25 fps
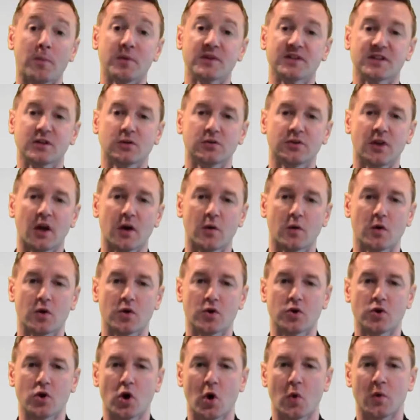until now,
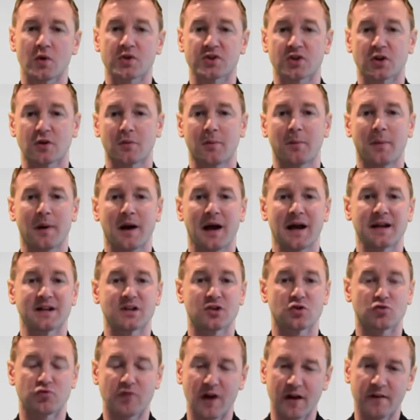no one has combined
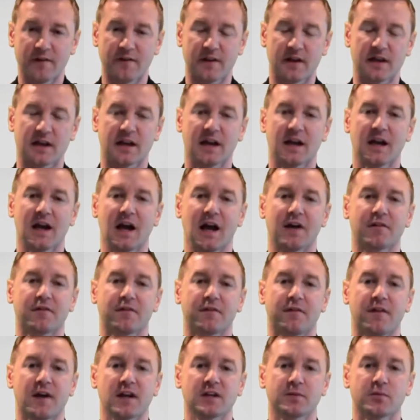traffic and
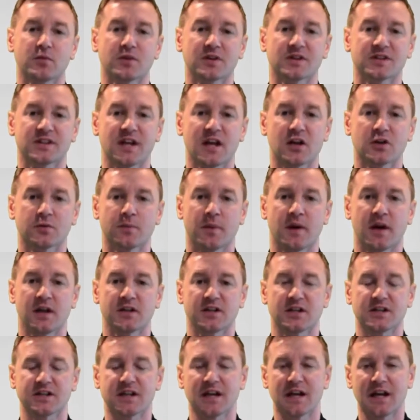Facebook sales
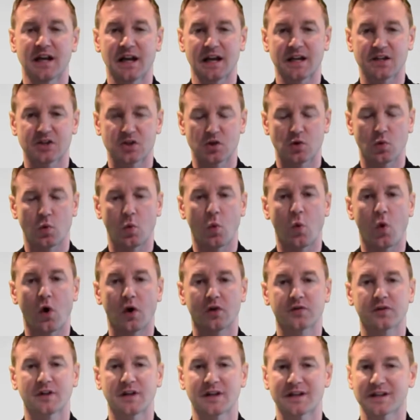pages into
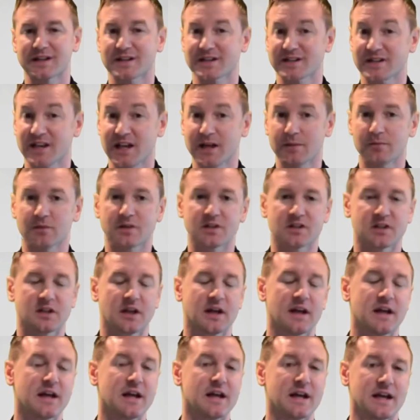one
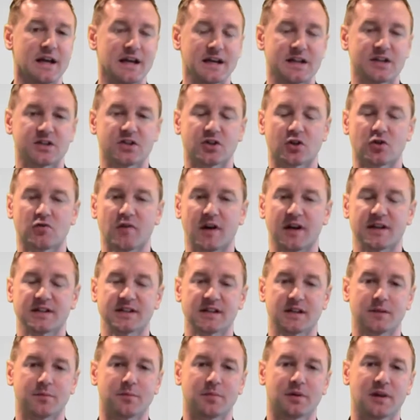seamlessly
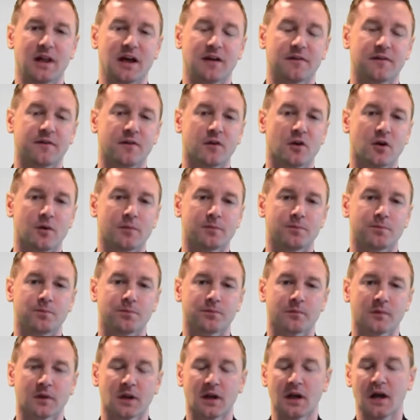integrated platform.
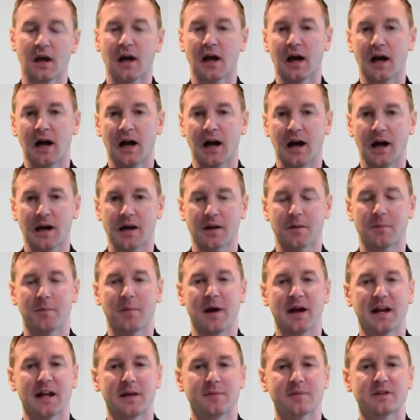Hi,
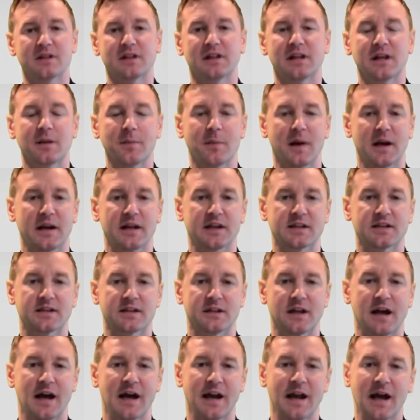my name is Lee
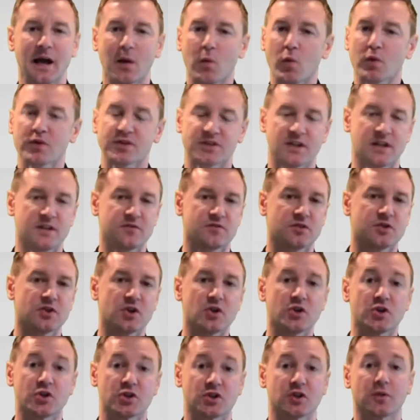Pennington and I want to
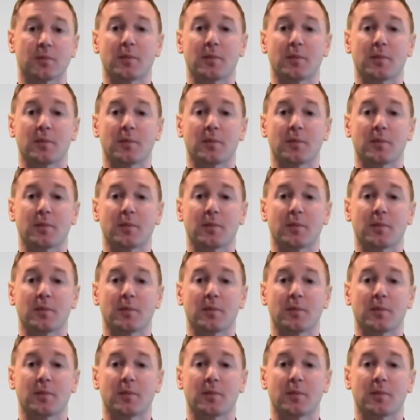introduce you to